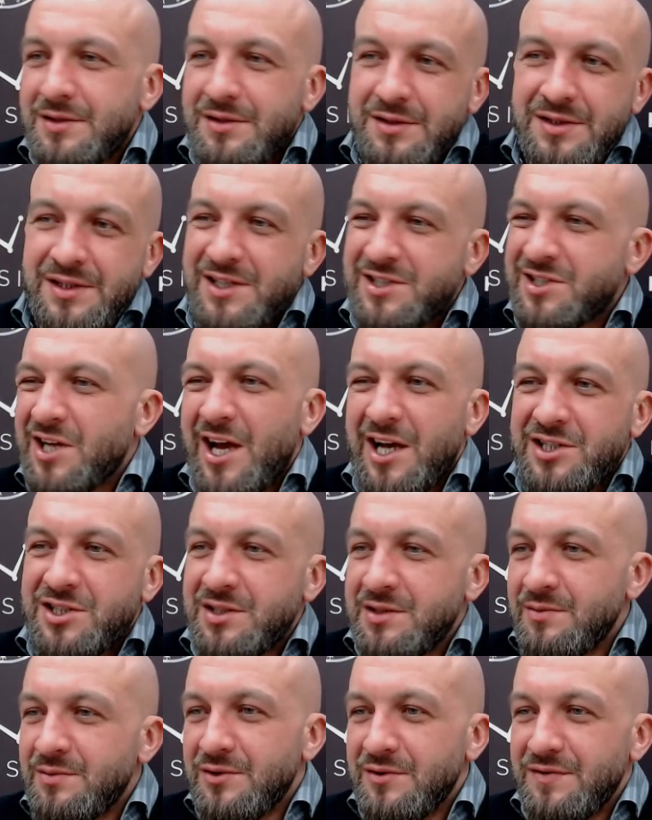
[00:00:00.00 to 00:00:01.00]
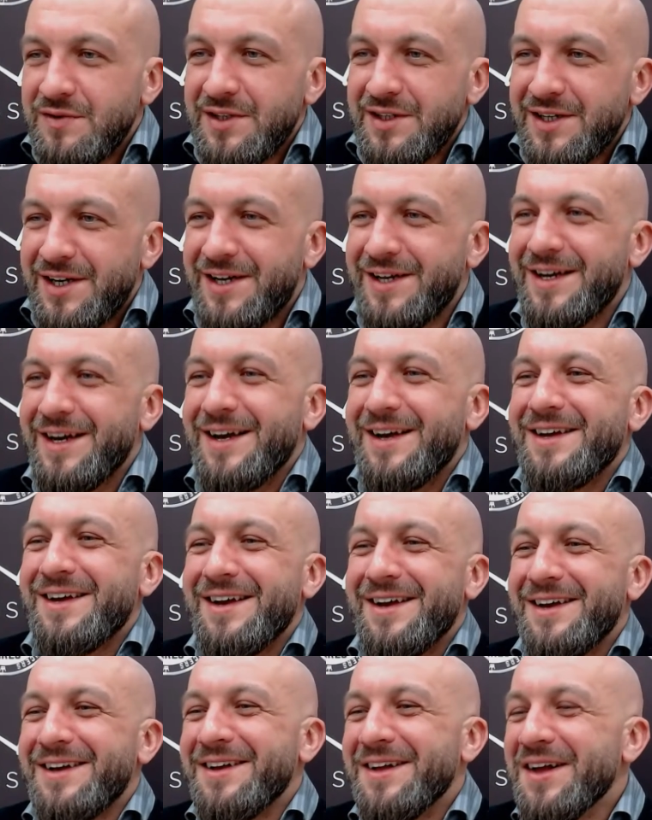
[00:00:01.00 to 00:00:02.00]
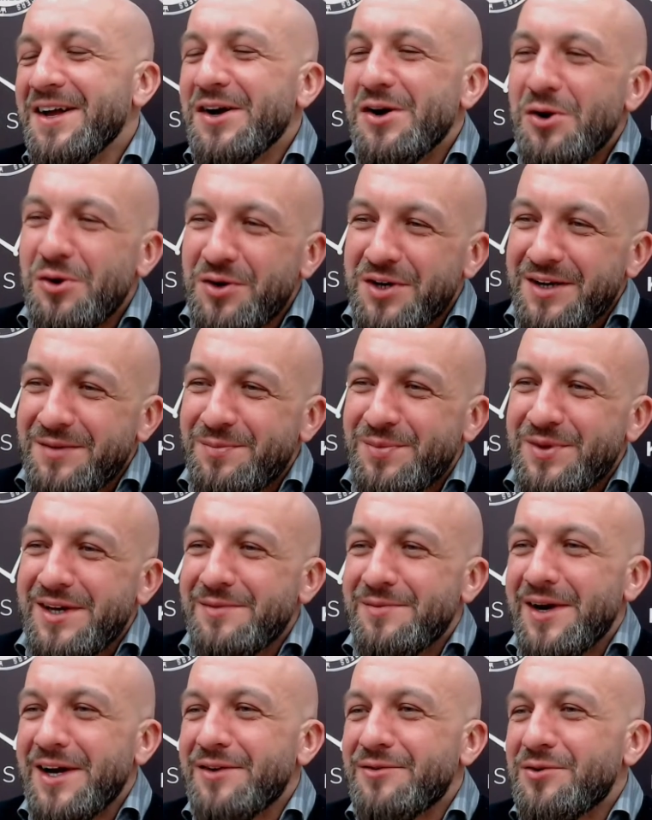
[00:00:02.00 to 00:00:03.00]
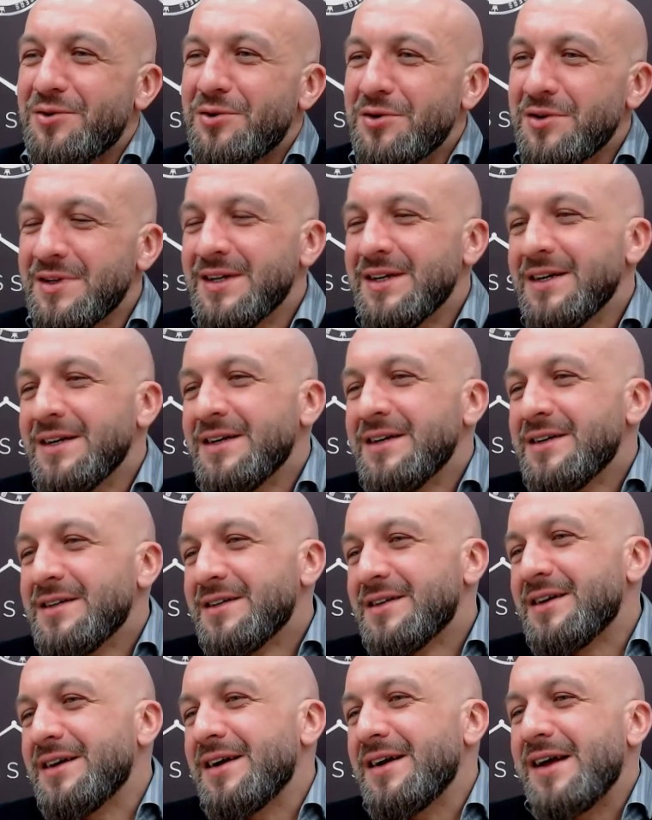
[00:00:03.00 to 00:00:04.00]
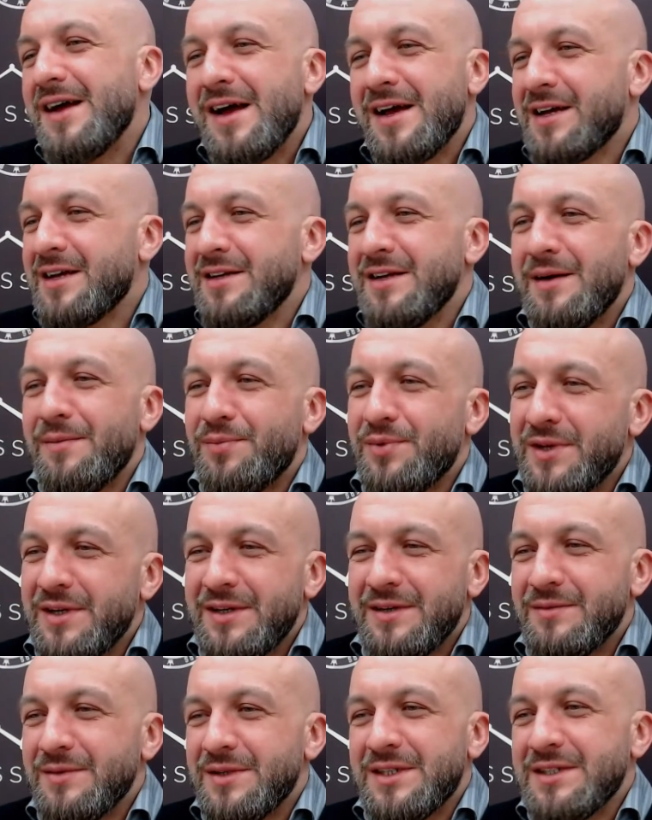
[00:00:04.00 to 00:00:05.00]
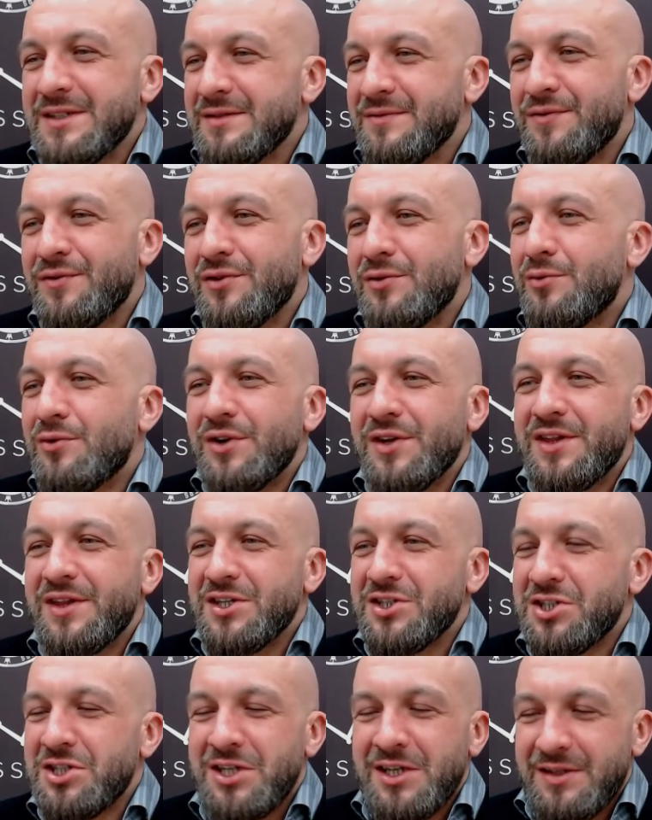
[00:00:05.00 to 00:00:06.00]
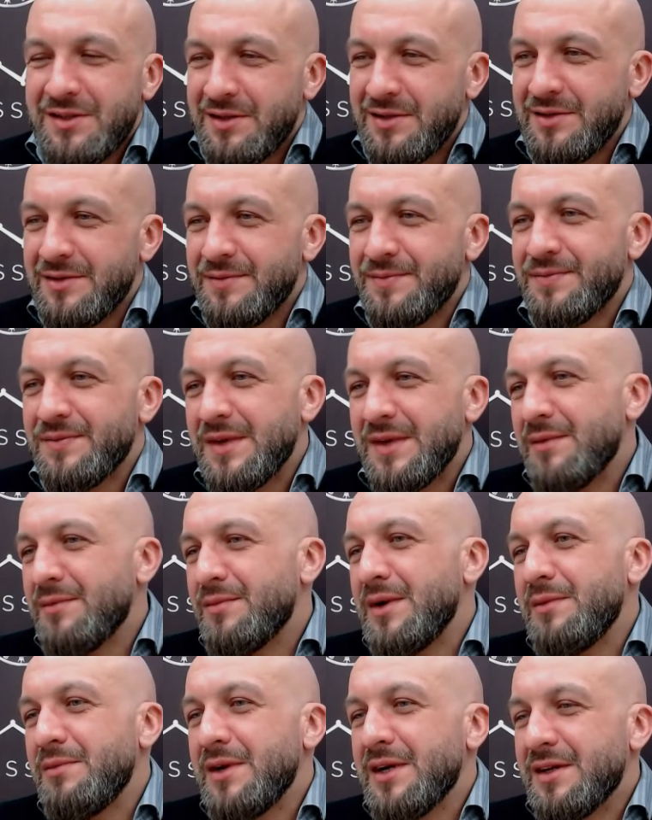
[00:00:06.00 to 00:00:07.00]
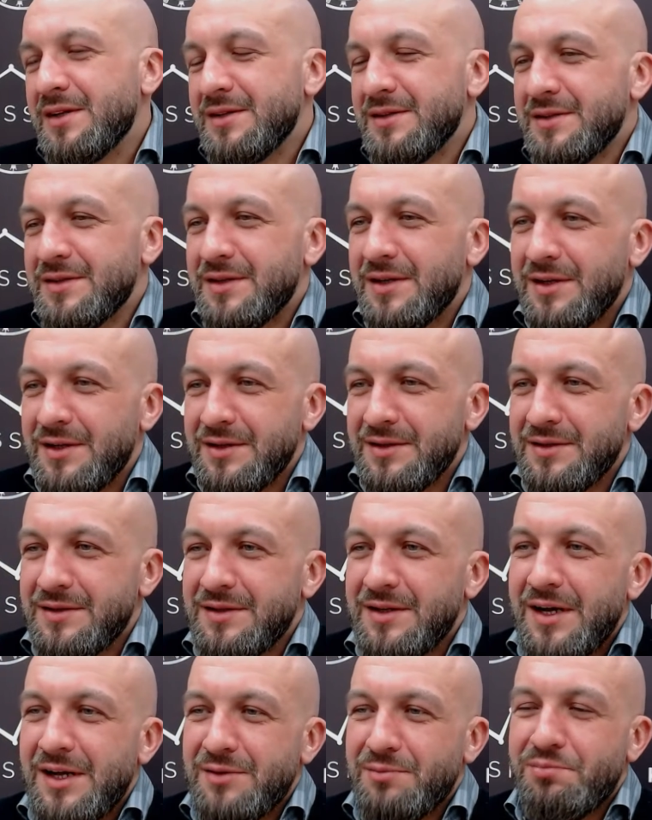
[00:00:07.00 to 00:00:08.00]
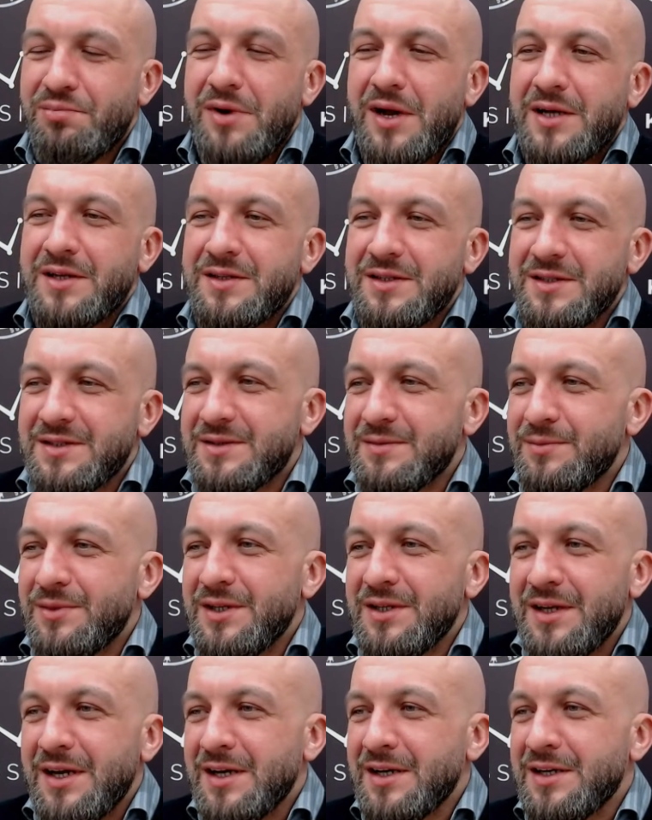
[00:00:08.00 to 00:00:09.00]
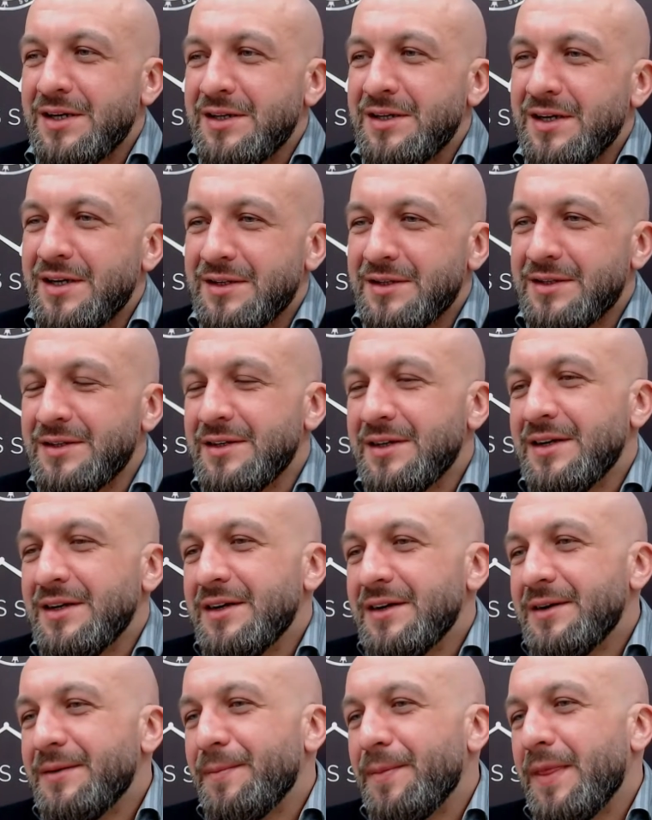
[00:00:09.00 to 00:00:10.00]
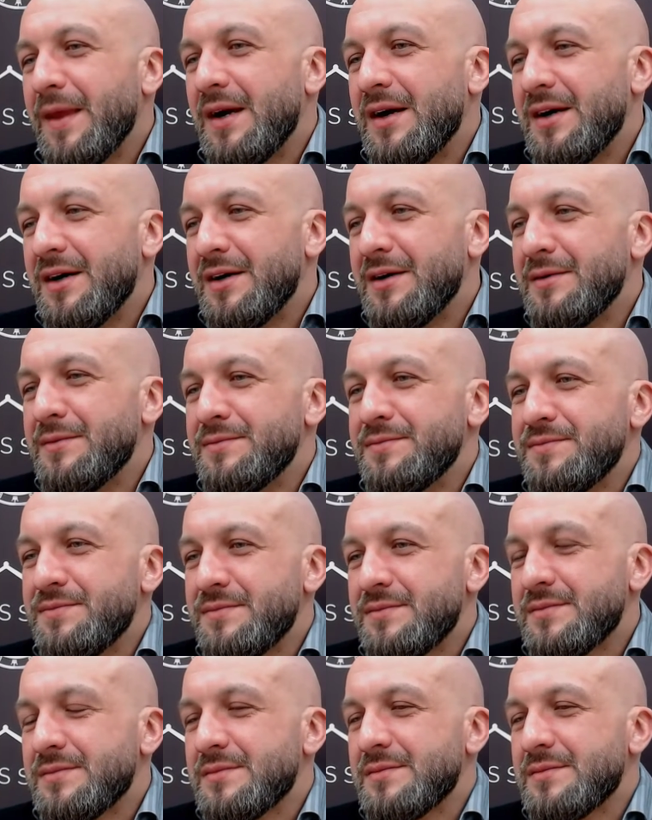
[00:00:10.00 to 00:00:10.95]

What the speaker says: slash action movie? Who can play my role? I cannot play because for worth a shit. Maybe I'll practice, but I cannot. Um,